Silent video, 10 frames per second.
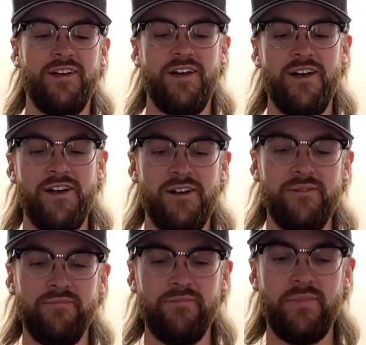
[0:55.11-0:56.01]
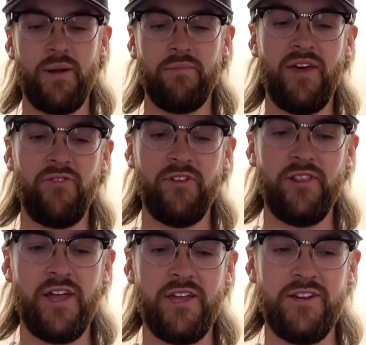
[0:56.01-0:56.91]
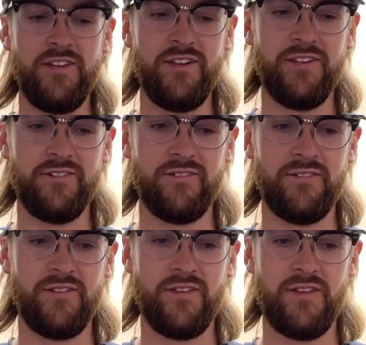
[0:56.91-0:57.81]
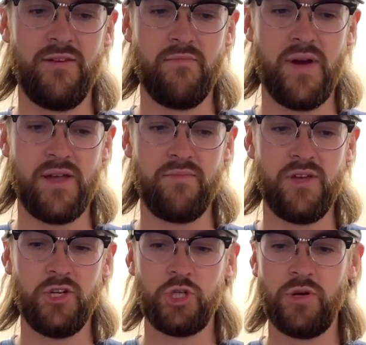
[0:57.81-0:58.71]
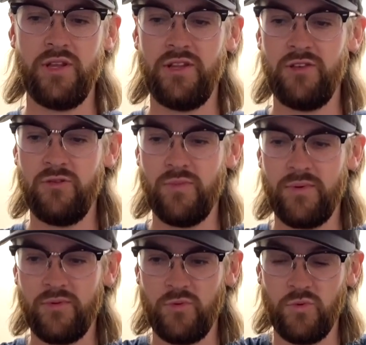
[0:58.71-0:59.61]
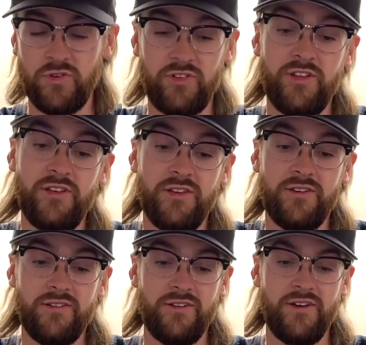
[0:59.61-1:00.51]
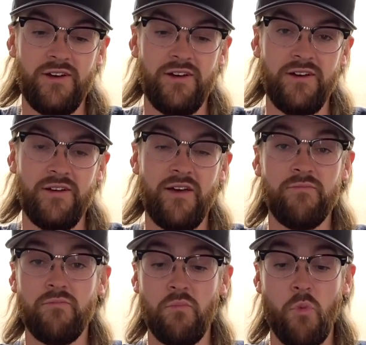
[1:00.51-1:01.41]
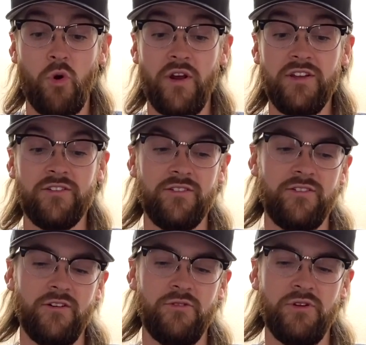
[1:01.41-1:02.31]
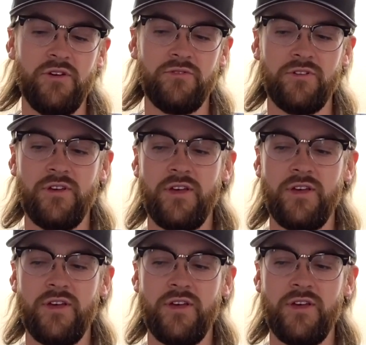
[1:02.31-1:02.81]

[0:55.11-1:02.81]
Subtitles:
but I'm definitely liking it, and it might be a trend that you will see at more races, so who knows.